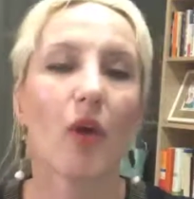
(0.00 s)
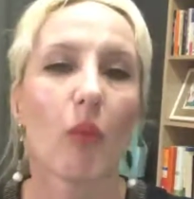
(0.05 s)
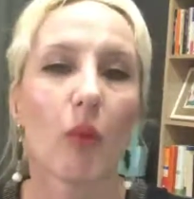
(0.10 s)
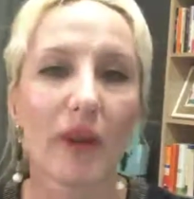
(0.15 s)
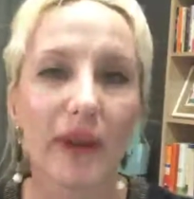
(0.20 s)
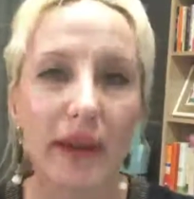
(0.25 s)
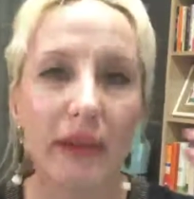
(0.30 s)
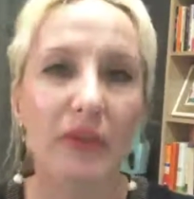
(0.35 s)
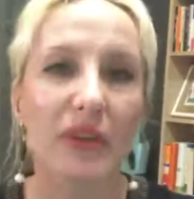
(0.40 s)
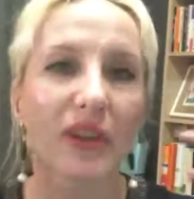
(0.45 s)

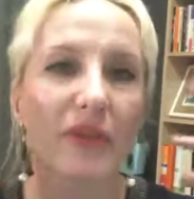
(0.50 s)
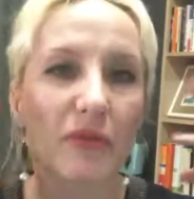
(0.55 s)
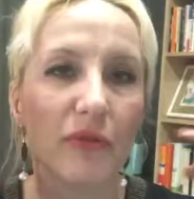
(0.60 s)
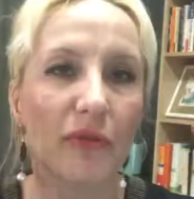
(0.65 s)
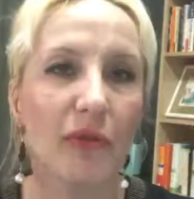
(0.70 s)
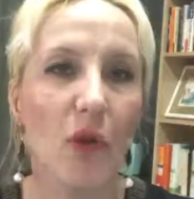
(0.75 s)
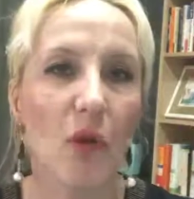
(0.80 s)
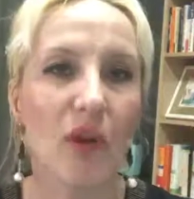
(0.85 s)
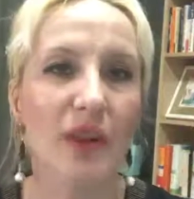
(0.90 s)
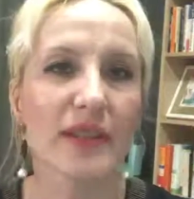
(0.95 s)
whatever
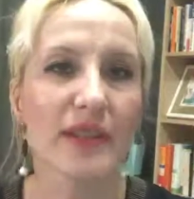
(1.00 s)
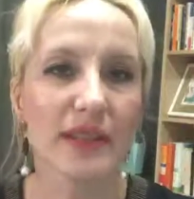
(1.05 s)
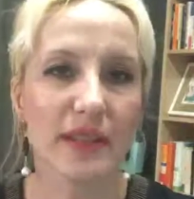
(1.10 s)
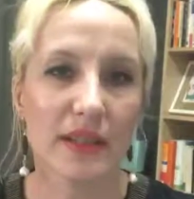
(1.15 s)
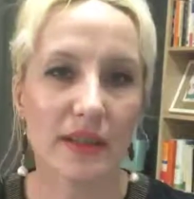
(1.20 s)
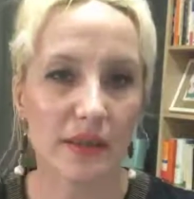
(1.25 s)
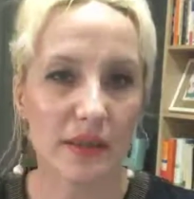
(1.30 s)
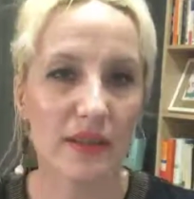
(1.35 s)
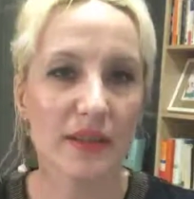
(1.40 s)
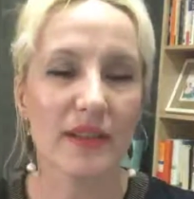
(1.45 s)
focus
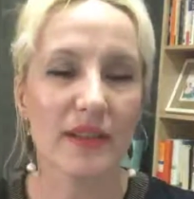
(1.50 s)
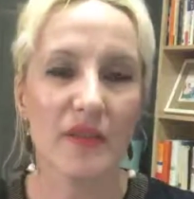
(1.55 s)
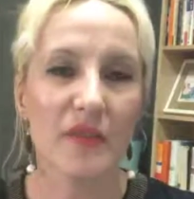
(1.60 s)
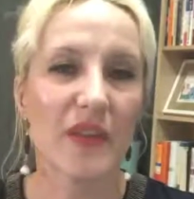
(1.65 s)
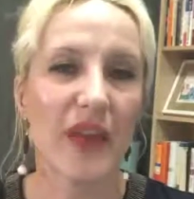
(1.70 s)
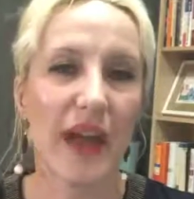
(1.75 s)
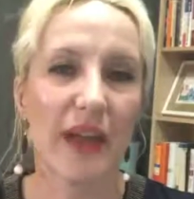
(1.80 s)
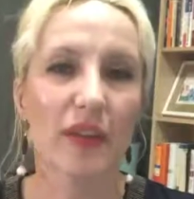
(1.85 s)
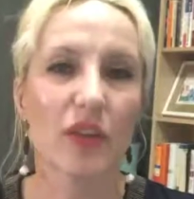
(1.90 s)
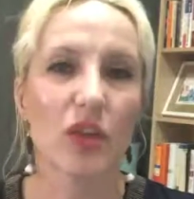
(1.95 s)

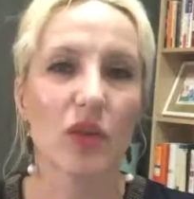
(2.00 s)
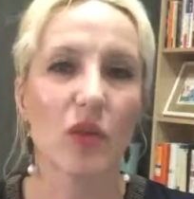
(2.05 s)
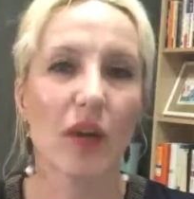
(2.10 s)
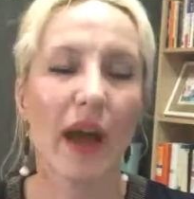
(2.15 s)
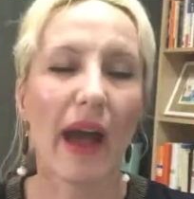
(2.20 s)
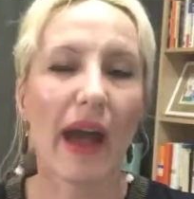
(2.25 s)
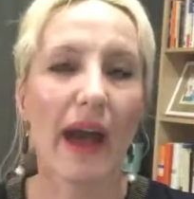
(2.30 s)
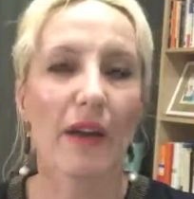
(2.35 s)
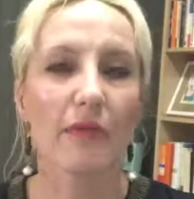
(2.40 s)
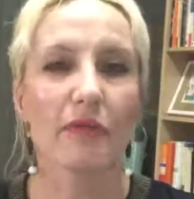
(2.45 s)
that you
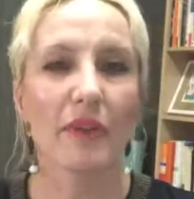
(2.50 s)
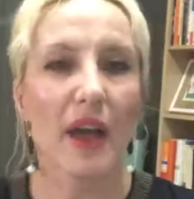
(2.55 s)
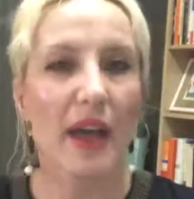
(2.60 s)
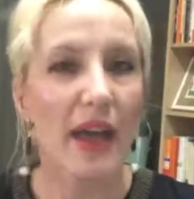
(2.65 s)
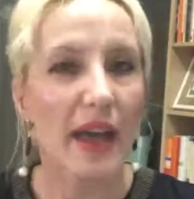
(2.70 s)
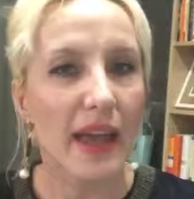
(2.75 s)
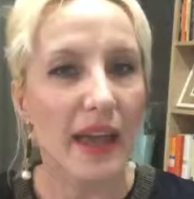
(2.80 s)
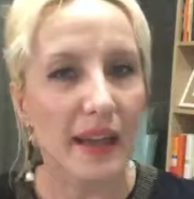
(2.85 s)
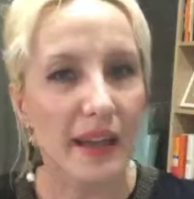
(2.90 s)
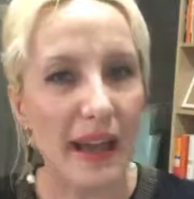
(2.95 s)
have,
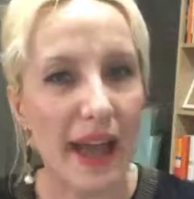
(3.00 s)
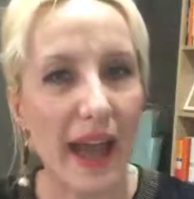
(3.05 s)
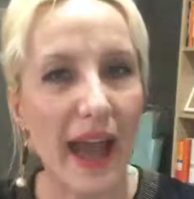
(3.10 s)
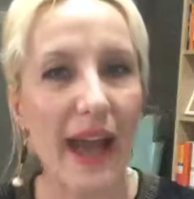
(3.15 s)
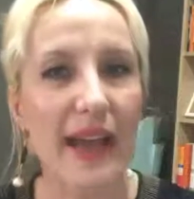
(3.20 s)
you